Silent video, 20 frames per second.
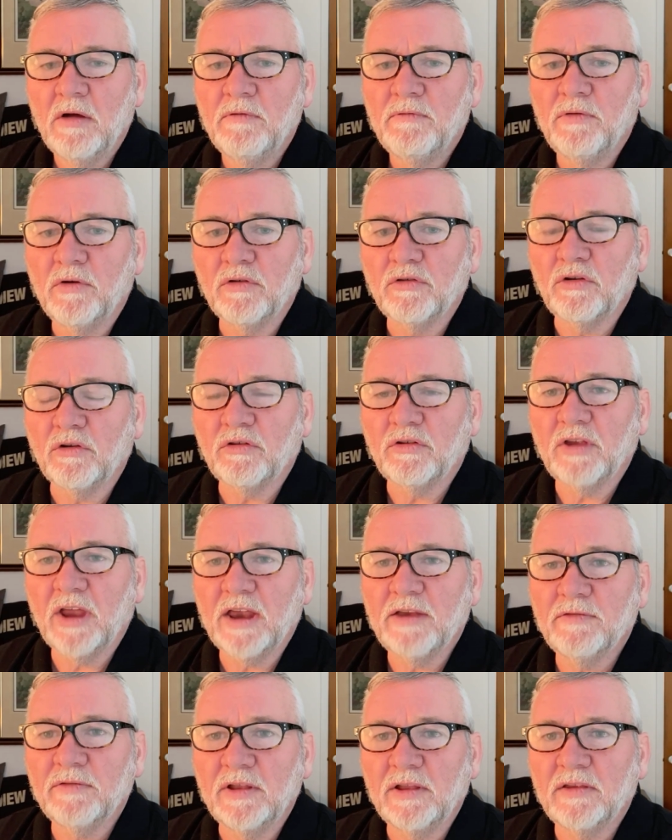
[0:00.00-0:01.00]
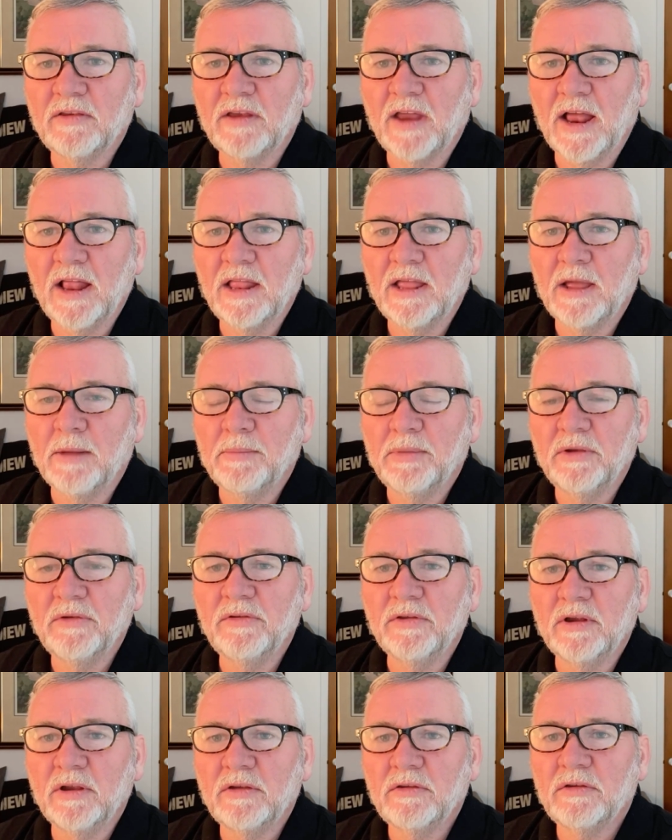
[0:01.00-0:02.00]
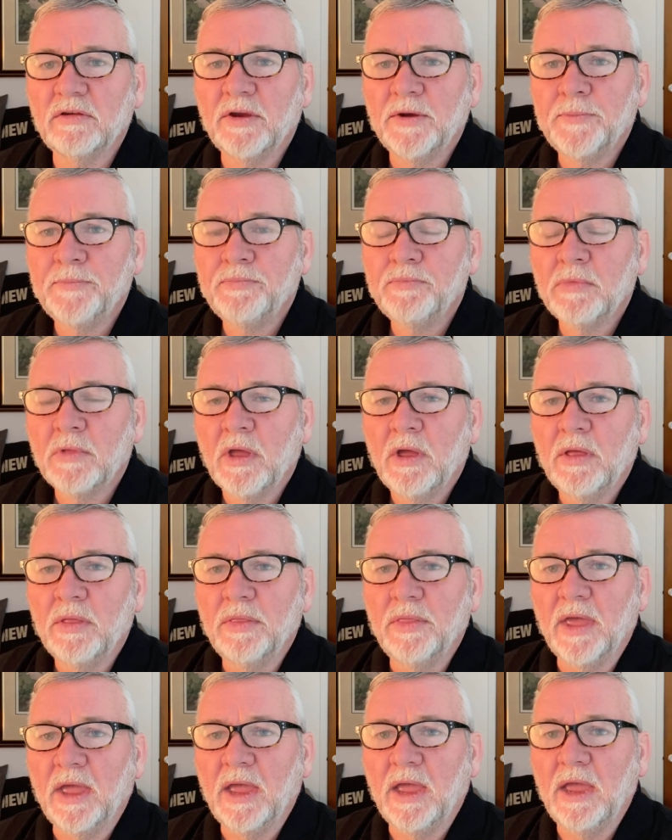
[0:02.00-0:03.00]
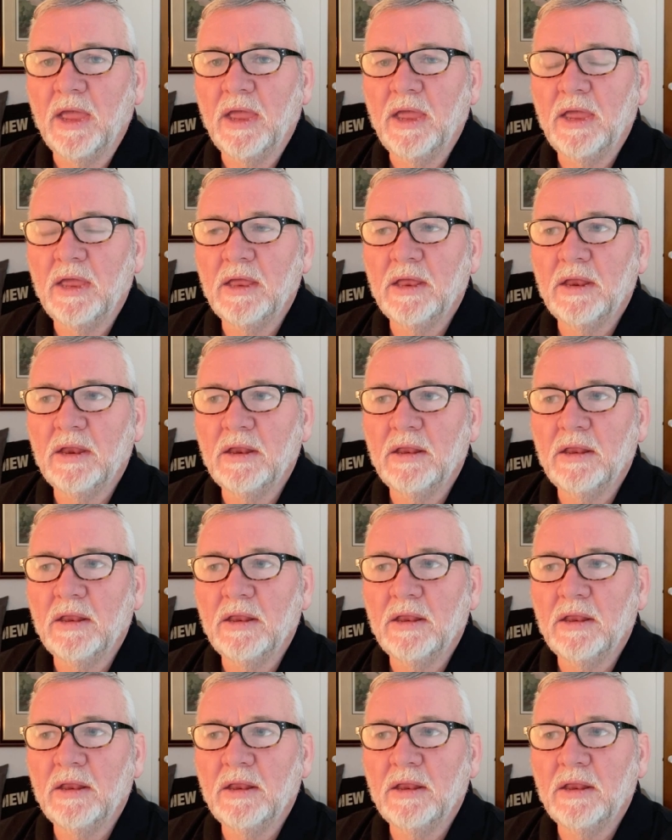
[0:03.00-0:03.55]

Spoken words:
for successfully selling a business, they